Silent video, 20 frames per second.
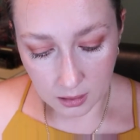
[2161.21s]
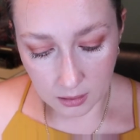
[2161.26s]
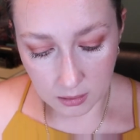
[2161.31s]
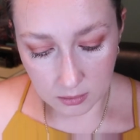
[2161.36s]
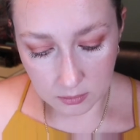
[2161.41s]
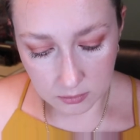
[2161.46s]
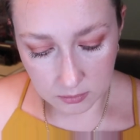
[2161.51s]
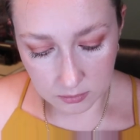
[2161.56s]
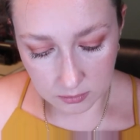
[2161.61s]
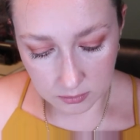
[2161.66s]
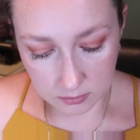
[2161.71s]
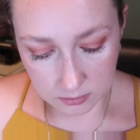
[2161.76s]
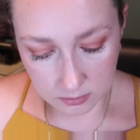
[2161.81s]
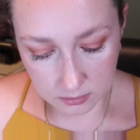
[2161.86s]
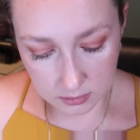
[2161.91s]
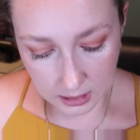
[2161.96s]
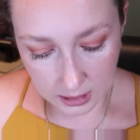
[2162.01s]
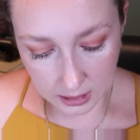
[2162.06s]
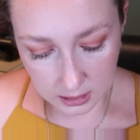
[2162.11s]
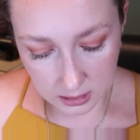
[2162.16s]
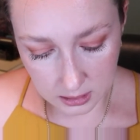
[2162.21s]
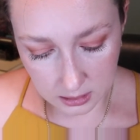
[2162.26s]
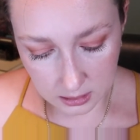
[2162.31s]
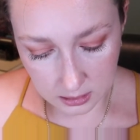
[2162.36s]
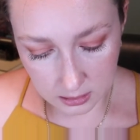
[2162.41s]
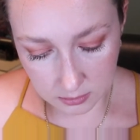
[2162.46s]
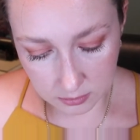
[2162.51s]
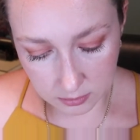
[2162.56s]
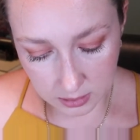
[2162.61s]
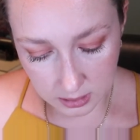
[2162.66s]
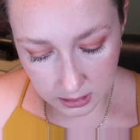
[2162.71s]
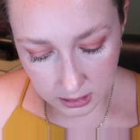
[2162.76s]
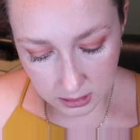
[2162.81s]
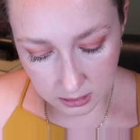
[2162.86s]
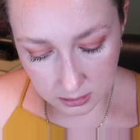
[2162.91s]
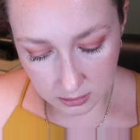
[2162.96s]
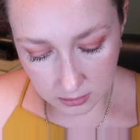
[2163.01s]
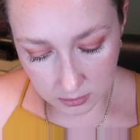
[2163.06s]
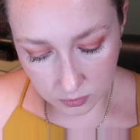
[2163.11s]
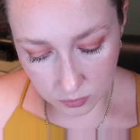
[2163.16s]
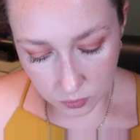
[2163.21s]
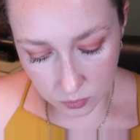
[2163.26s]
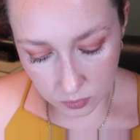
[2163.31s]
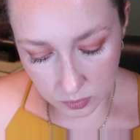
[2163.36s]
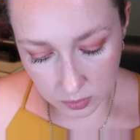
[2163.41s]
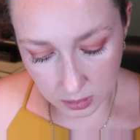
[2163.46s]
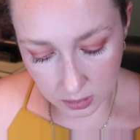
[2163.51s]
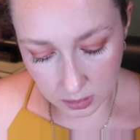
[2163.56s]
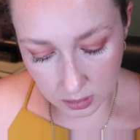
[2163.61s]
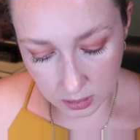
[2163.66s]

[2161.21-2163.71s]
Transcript: Oh, that is really cool.